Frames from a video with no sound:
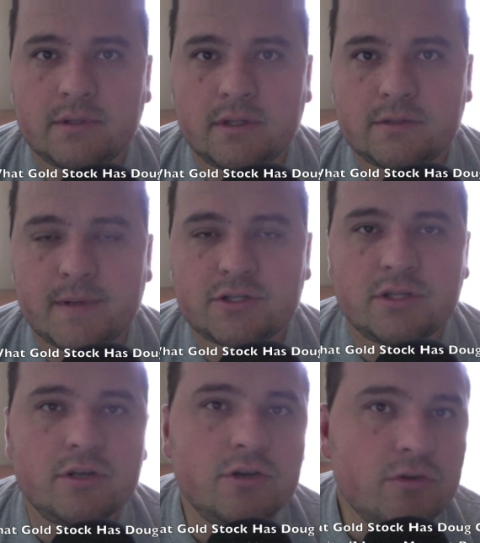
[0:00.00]
Especially
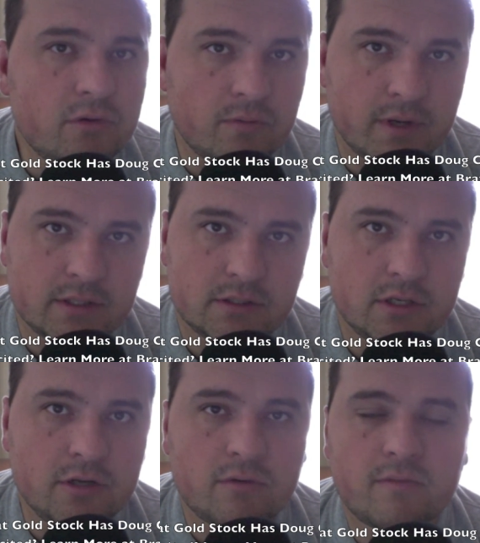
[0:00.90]
the newer ones
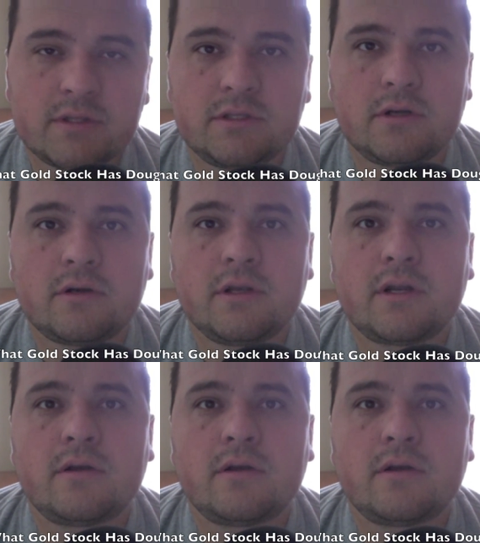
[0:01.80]
that are,